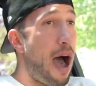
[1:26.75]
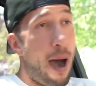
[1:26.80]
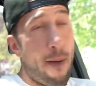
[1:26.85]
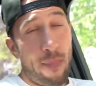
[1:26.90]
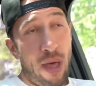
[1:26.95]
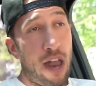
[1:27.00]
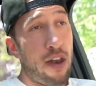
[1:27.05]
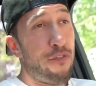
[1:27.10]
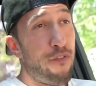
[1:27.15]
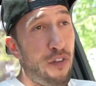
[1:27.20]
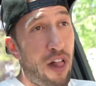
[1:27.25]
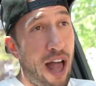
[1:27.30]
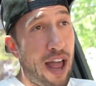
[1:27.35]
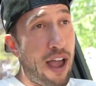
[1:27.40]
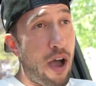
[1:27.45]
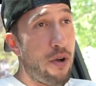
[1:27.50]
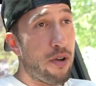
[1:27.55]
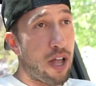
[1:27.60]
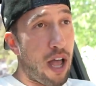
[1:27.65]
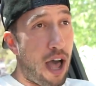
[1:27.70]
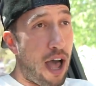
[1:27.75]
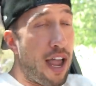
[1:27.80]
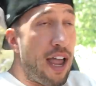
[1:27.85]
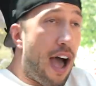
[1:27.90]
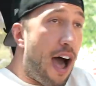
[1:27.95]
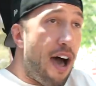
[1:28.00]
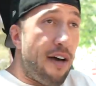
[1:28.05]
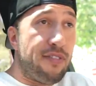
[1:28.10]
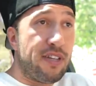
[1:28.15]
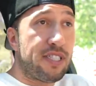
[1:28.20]
I'm not a flyout guy.
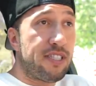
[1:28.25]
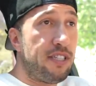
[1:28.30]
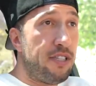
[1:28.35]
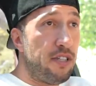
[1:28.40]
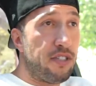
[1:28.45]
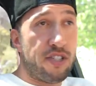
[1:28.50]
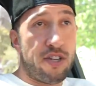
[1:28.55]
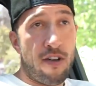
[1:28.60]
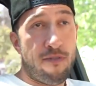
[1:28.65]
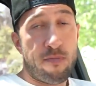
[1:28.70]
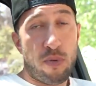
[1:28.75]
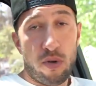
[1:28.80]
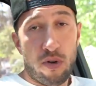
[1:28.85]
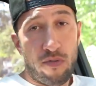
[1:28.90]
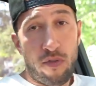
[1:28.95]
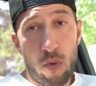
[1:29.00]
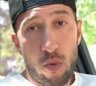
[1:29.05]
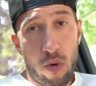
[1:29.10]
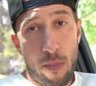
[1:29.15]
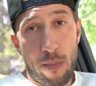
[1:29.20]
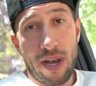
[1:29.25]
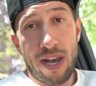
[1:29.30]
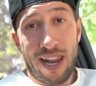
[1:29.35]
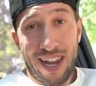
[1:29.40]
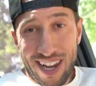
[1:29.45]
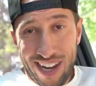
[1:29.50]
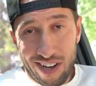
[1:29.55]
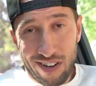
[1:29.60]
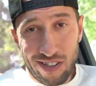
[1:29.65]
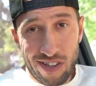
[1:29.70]
Obviously, there's enough beautiful women
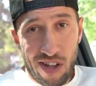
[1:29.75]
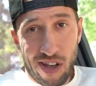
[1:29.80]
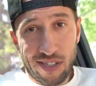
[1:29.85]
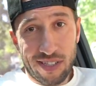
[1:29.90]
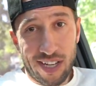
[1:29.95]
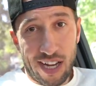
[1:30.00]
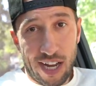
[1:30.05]
here in Los